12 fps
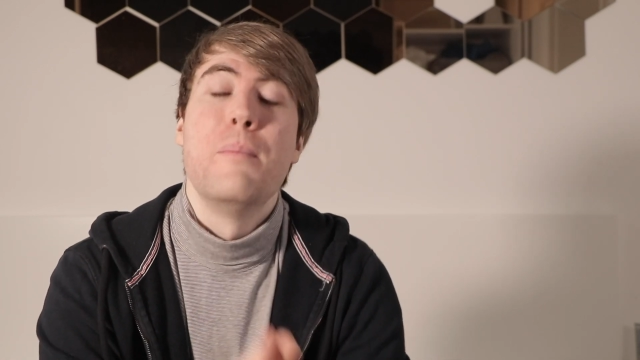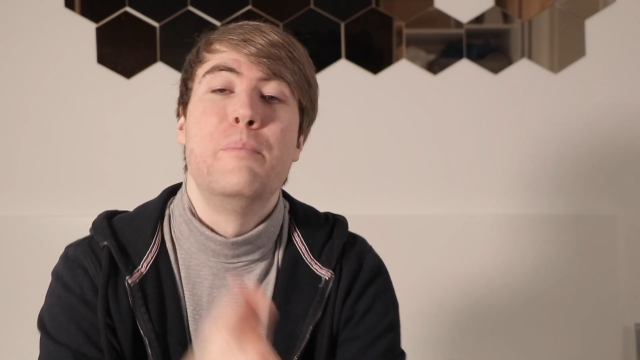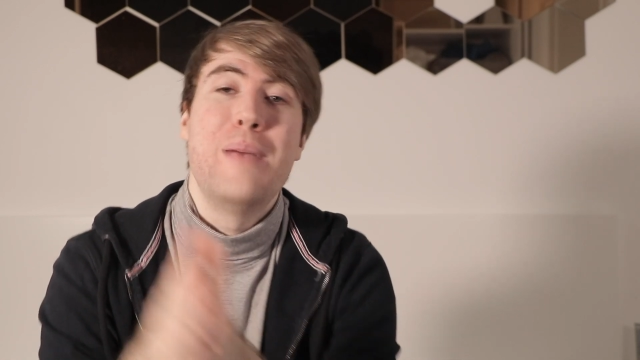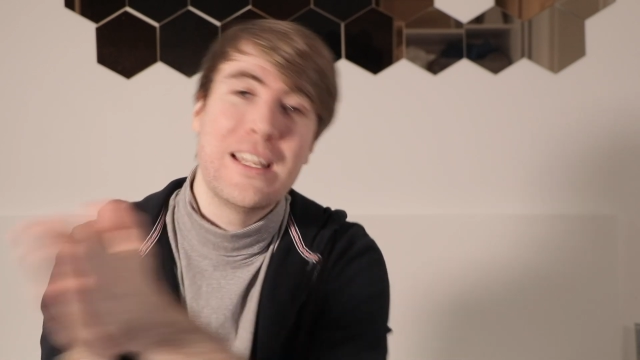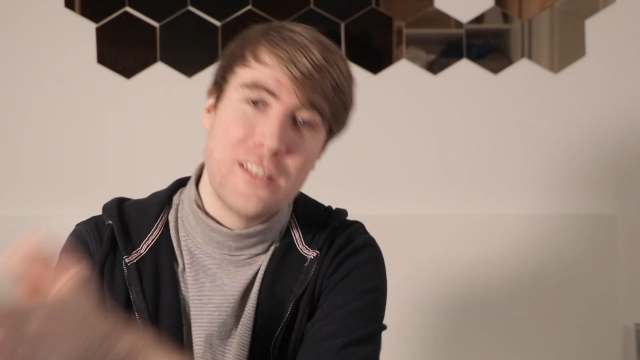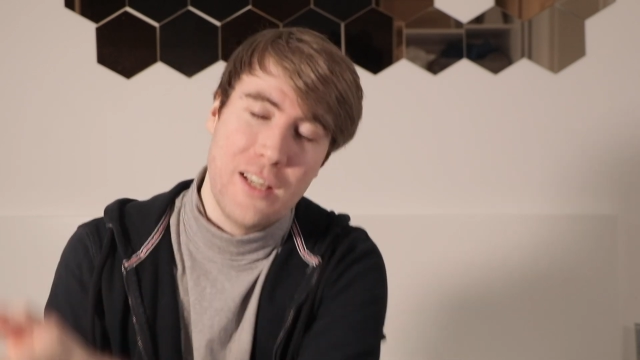
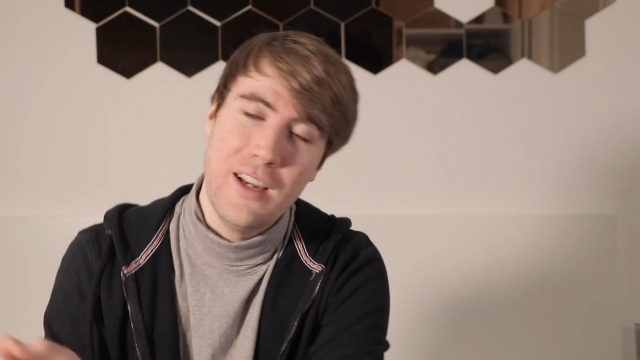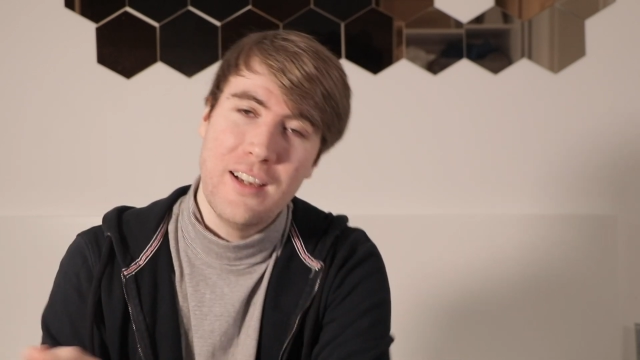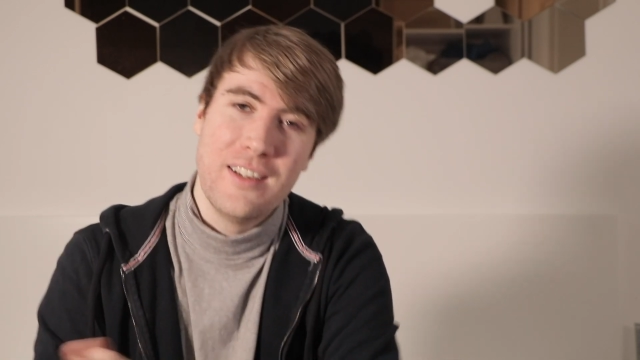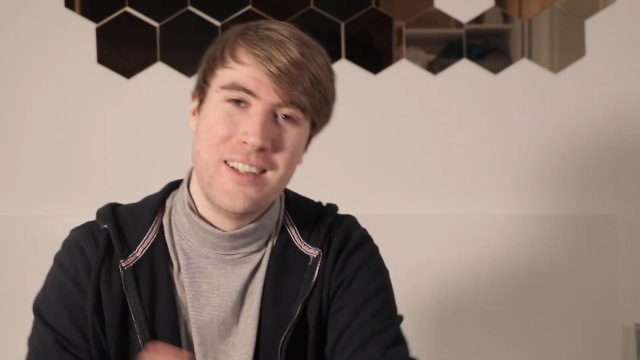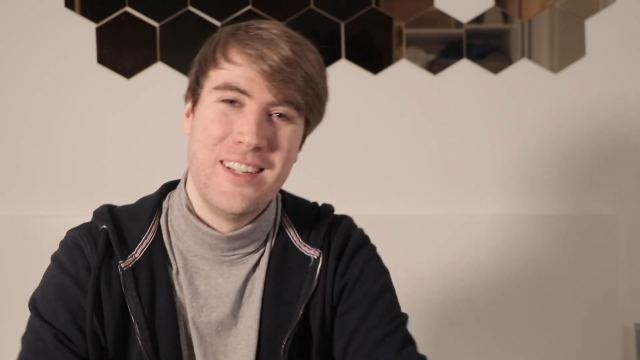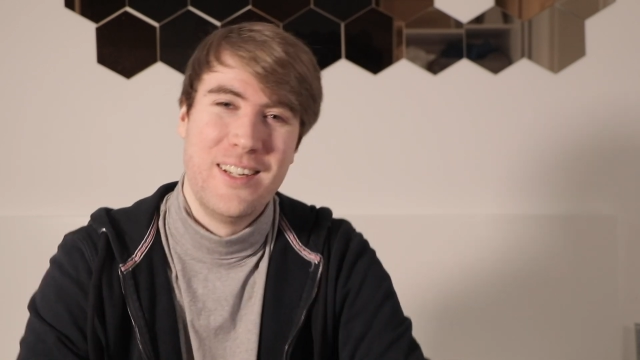
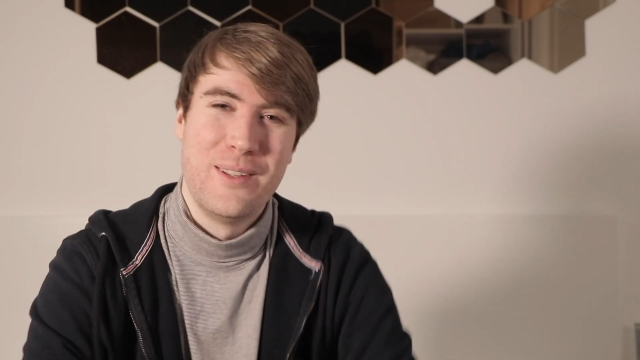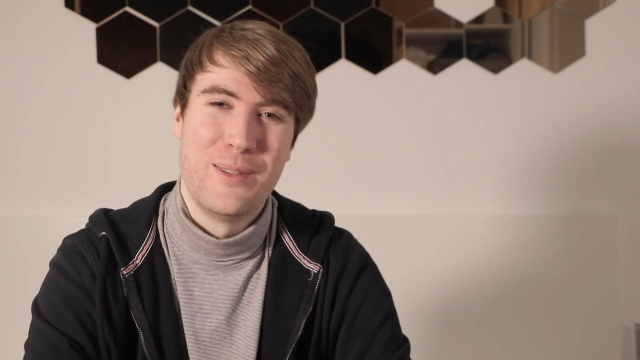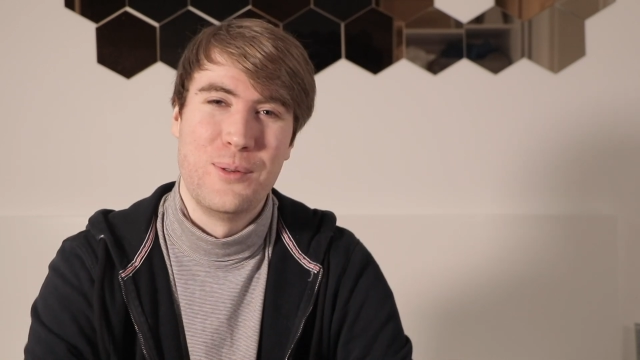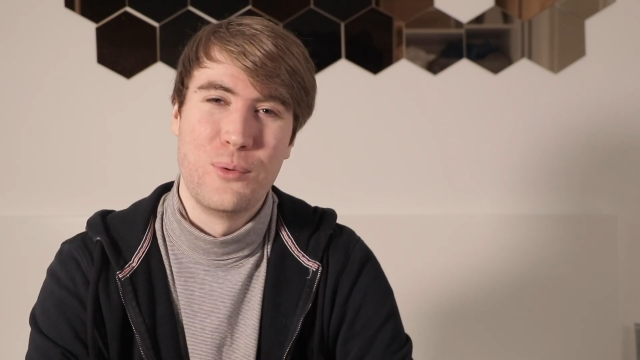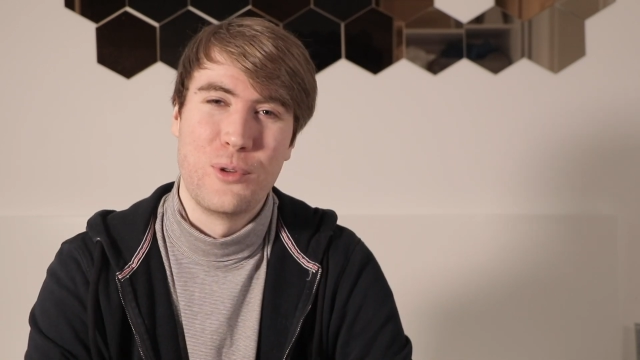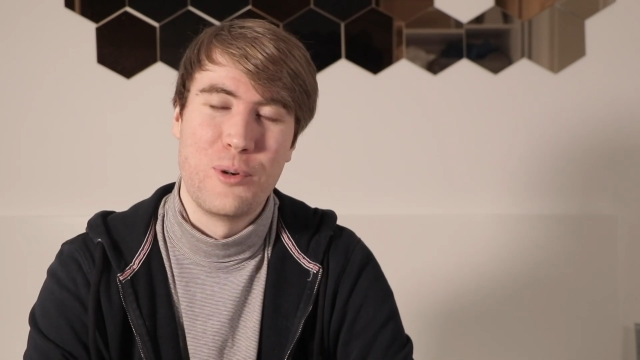better than all the